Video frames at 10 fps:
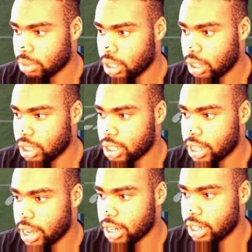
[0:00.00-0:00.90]
This is
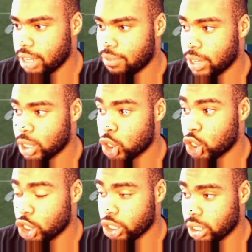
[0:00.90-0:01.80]
how the defense
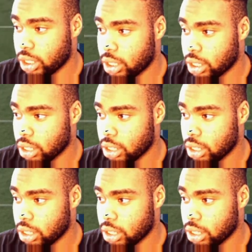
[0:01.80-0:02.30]
should look.